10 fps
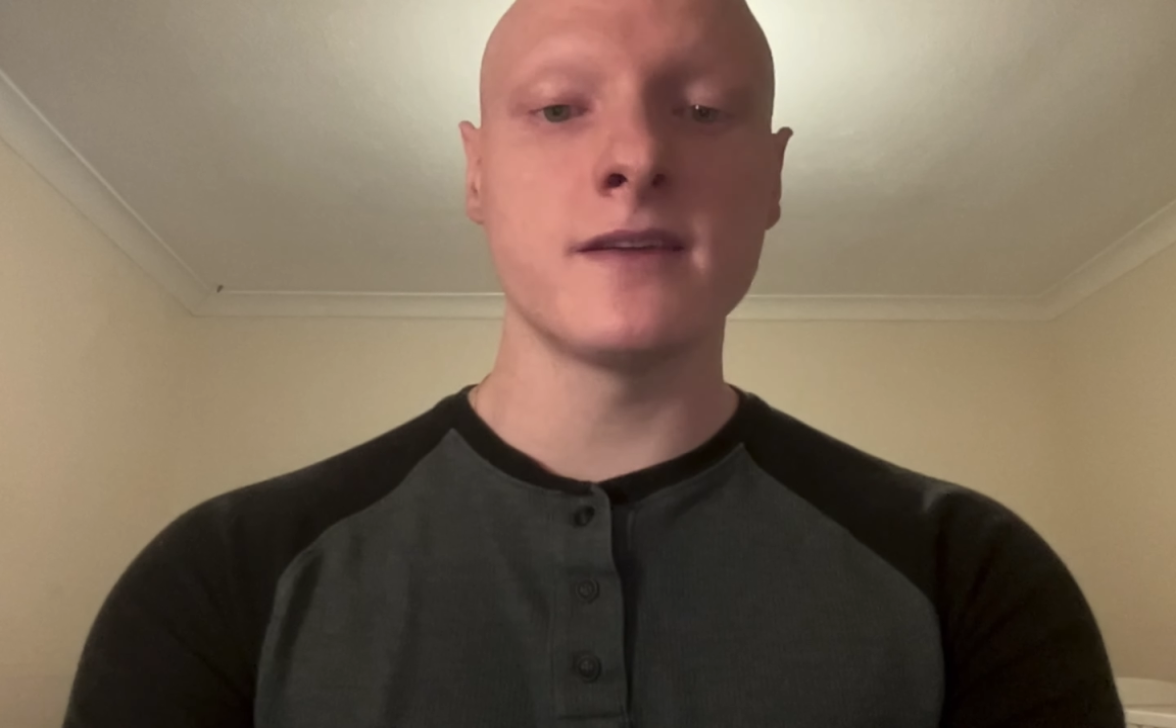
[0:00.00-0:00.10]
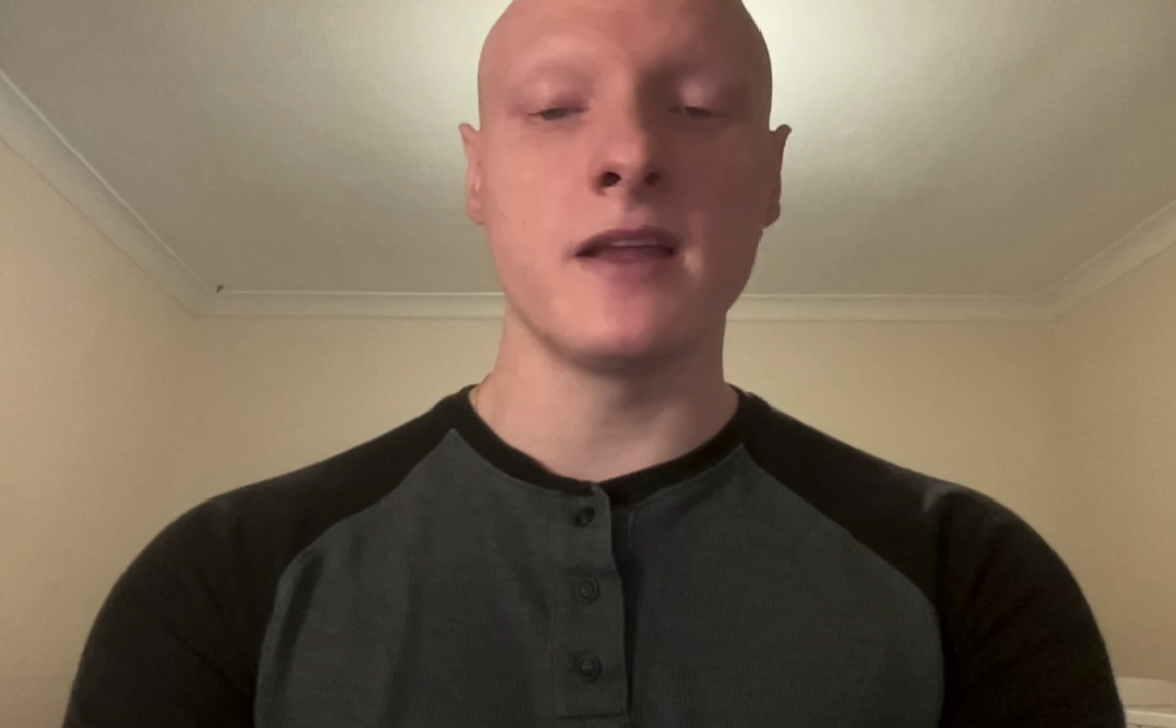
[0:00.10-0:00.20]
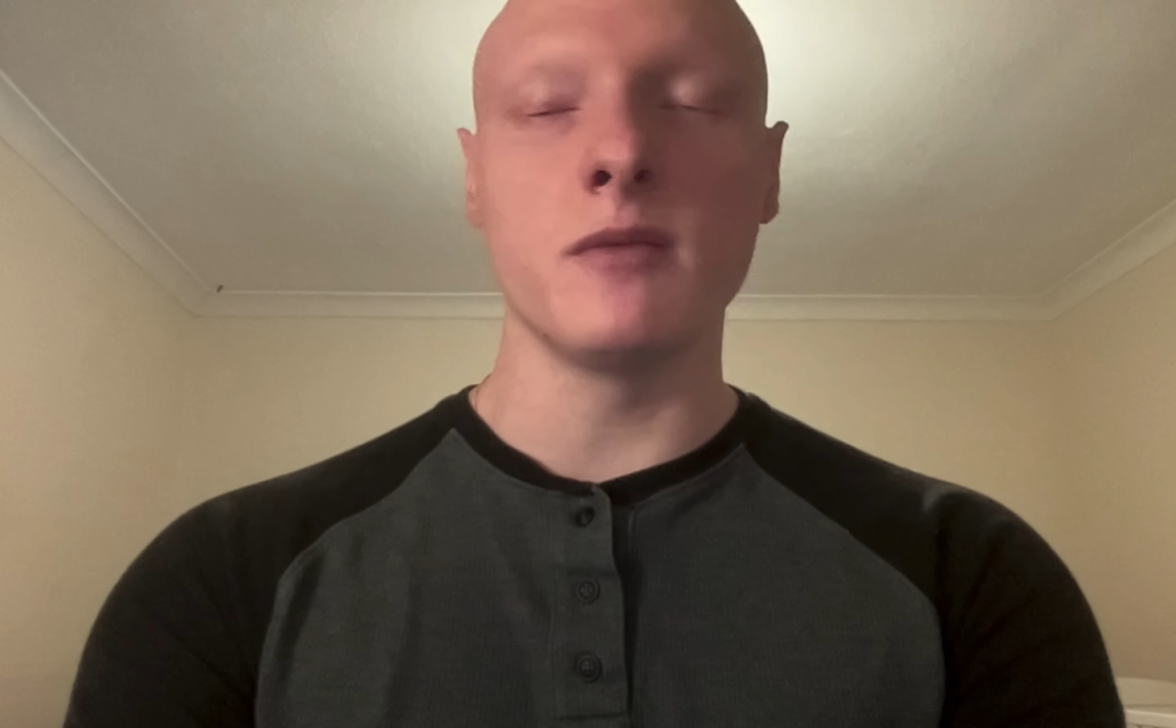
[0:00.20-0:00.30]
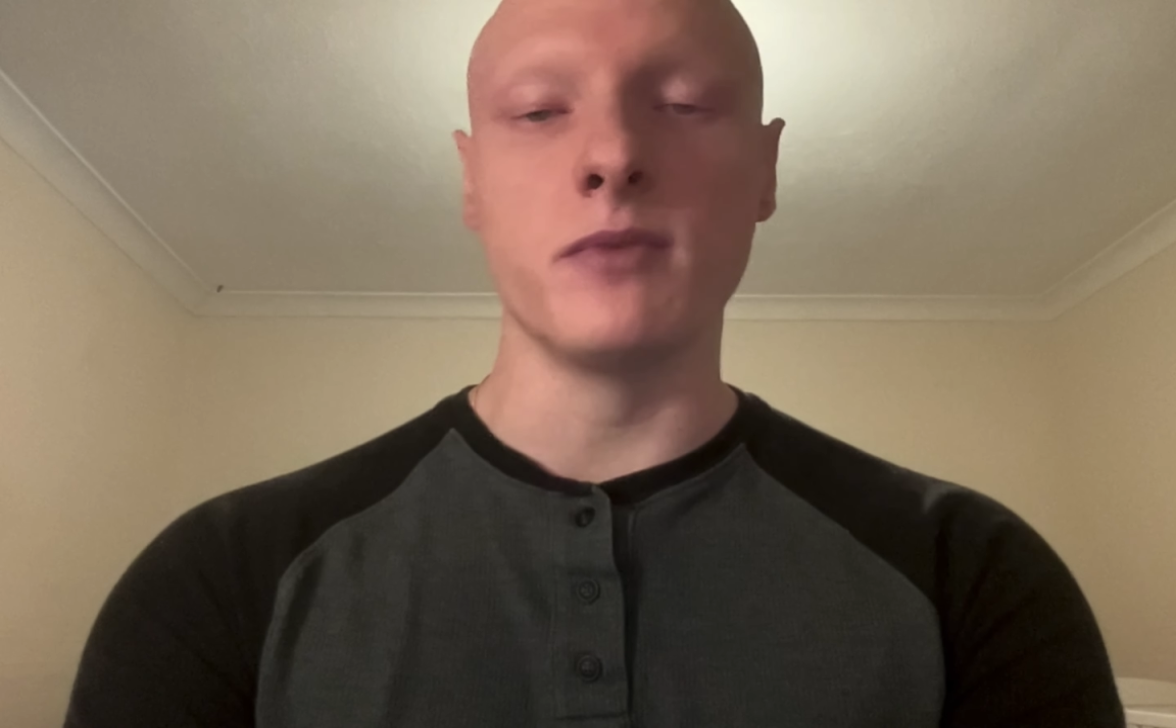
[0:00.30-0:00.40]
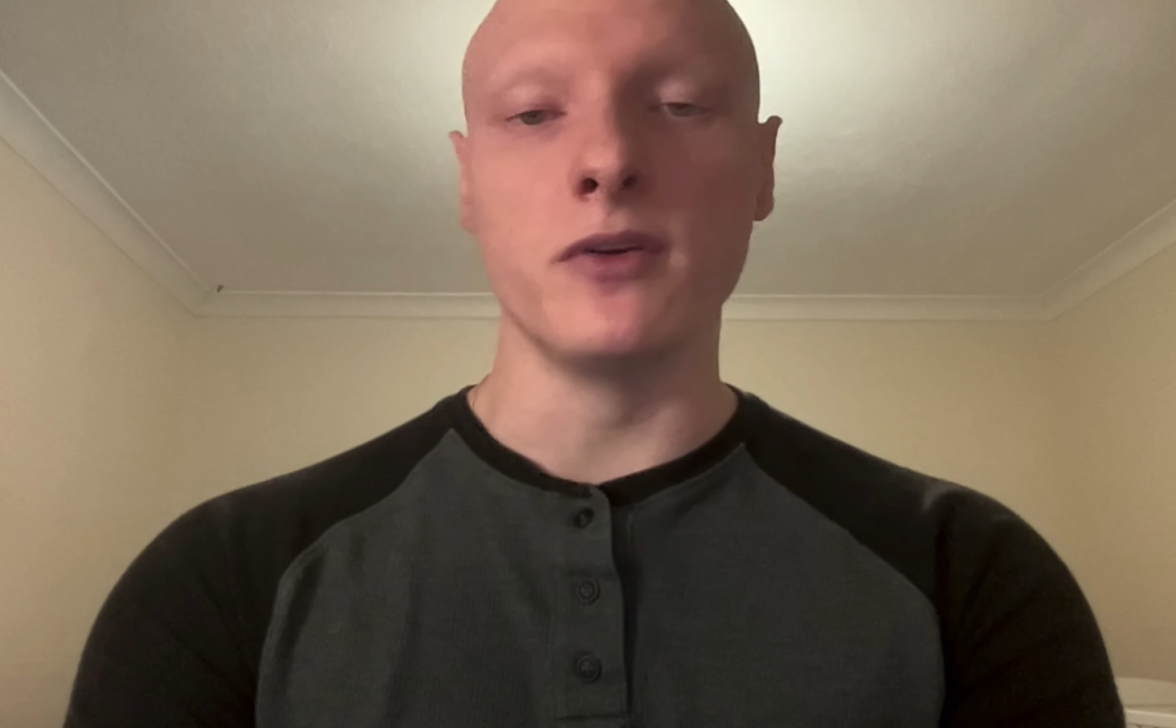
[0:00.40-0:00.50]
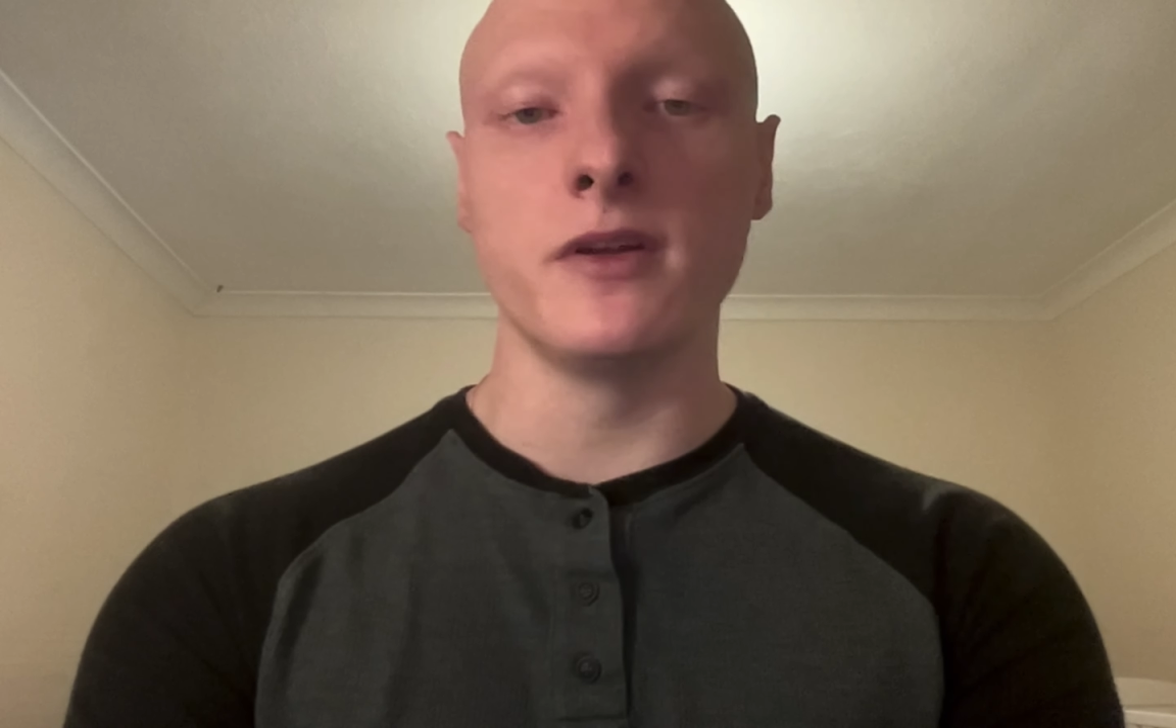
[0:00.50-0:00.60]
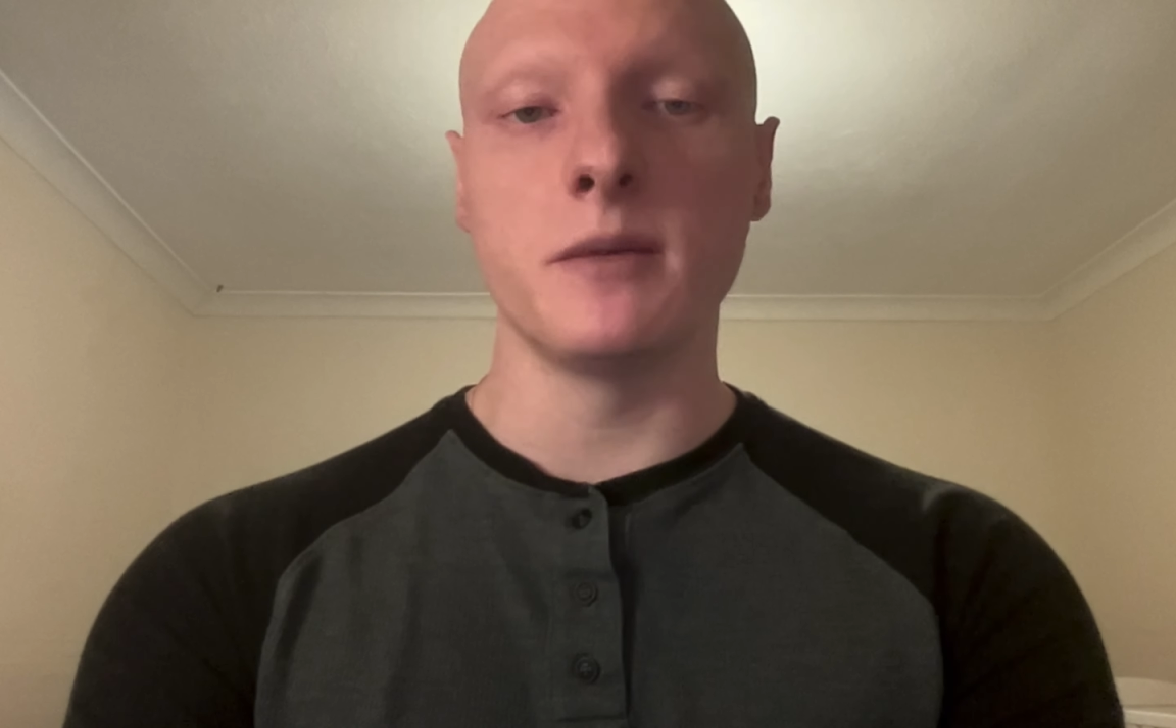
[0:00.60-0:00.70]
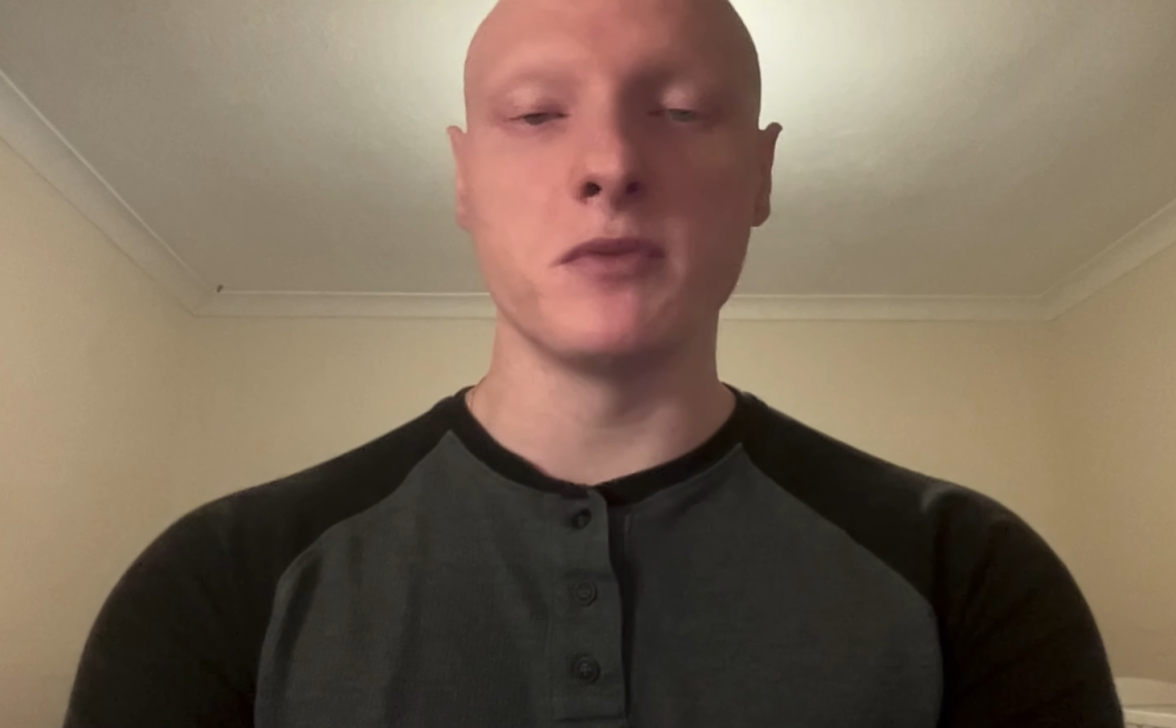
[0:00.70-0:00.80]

scalability